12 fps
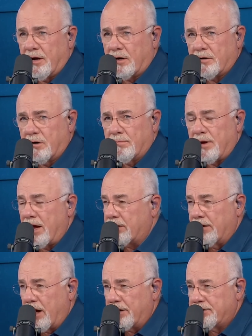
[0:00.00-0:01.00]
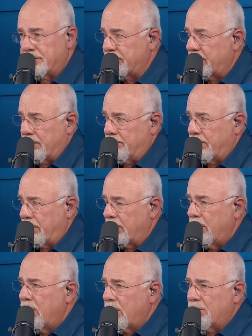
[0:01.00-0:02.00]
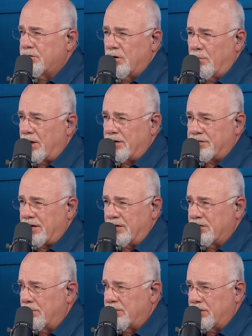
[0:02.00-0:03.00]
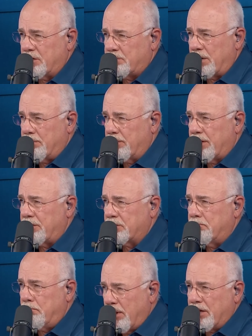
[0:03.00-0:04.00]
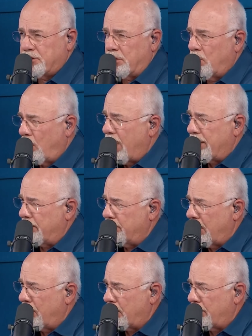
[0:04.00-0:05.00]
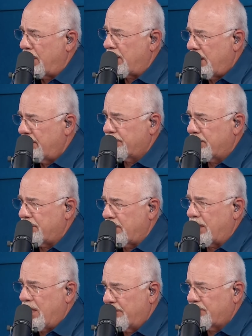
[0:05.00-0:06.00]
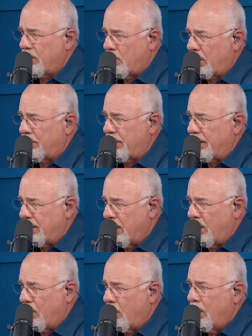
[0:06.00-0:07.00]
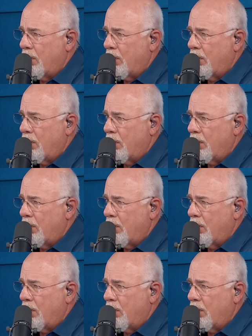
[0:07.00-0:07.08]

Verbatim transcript: going to turn back nice as they can be, because nobody stands up to these people. They just bitch and whine and moan about everything everywhere they go